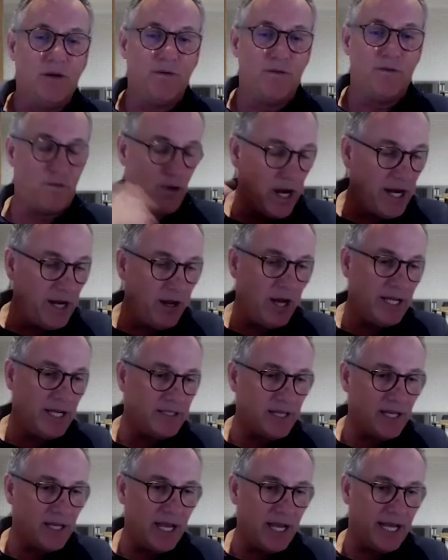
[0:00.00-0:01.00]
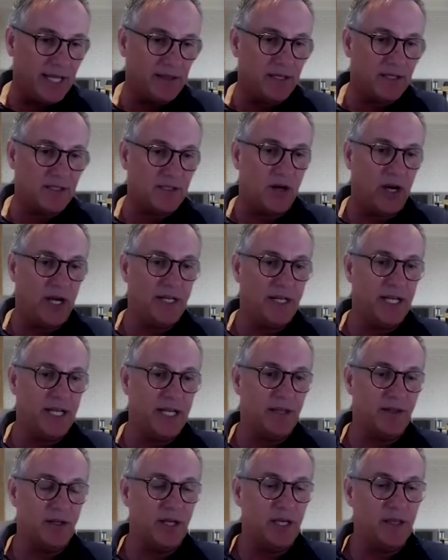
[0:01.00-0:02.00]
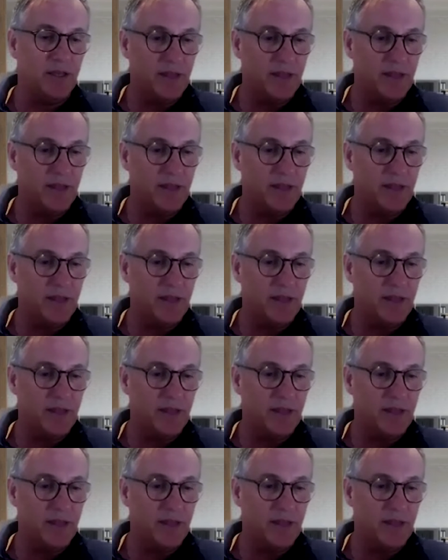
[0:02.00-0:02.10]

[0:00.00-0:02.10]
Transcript: Fred IT had this idea that